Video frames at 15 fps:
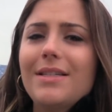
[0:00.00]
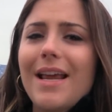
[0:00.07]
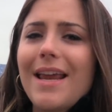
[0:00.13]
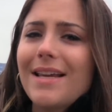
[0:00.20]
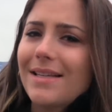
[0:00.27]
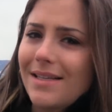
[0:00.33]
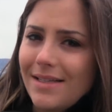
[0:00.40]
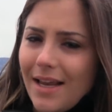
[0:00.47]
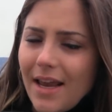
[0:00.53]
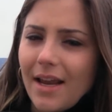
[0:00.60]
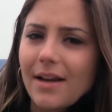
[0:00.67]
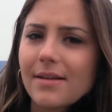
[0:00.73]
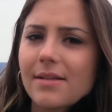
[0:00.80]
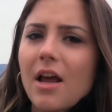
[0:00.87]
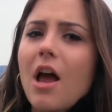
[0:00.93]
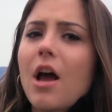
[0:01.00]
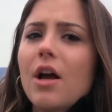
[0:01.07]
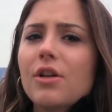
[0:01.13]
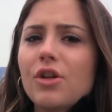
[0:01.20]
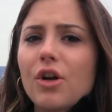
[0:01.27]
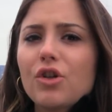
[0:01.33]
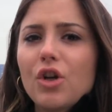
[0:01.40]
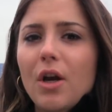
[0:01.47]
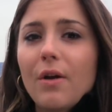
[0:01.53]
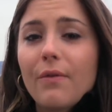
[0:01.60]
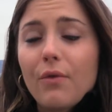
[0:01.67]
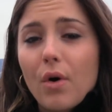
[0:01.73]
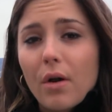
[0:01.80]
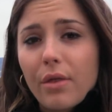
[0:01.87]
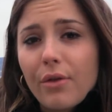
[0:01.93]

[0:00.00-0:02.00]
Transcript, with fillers: day six searching for